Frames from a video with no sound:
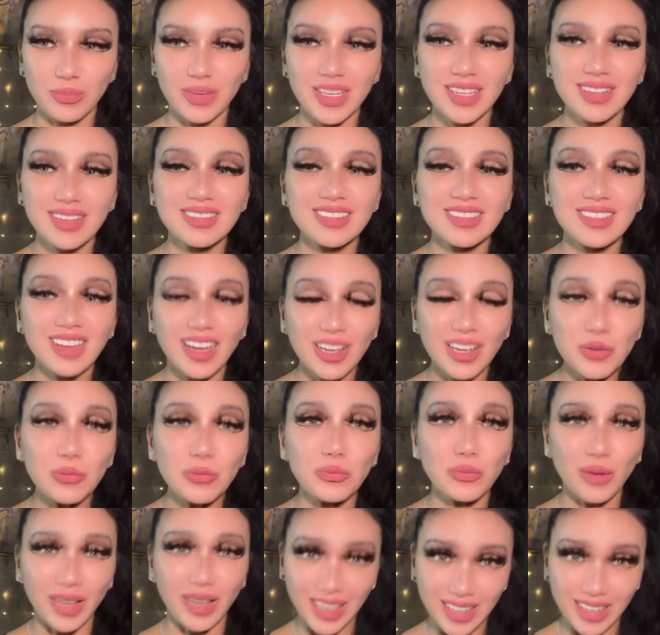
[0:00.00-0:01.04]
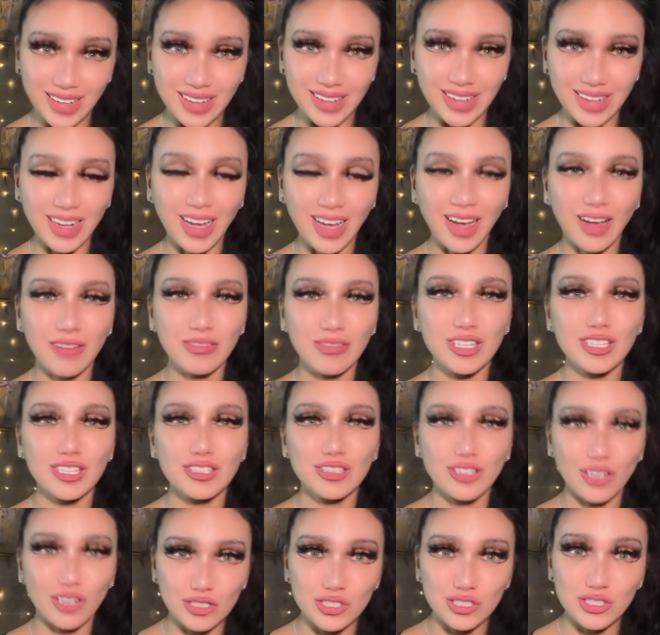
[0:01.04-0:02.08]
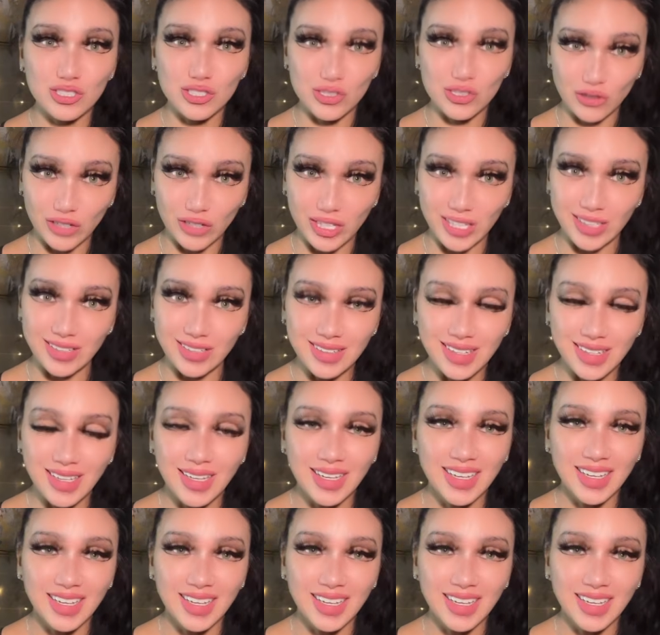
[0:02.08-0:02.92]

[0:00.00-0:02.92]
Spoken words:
being lightweight and having a larger screen